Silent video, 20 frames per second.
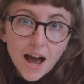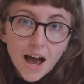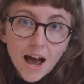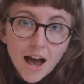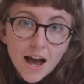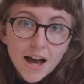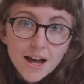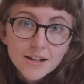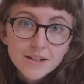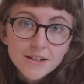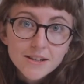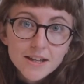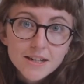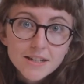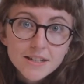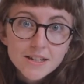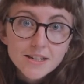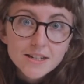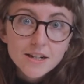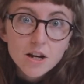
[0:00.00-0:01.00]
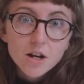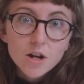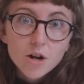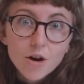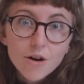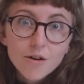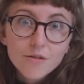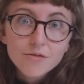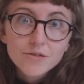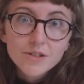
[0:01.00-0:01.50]
And they did a
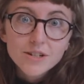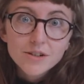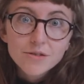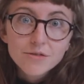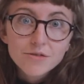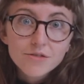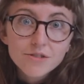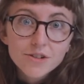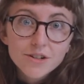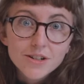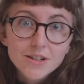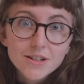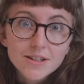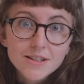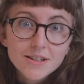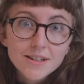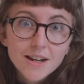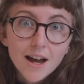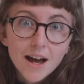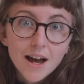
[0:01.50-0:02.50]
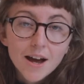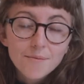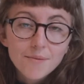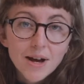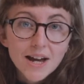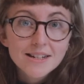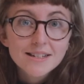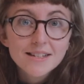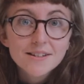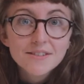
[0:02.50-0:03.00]
lot of different
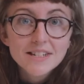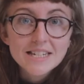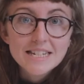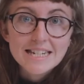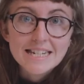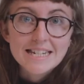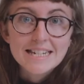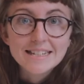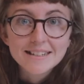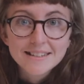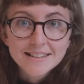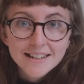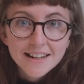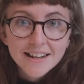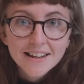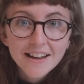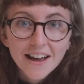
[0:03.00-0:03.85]
activities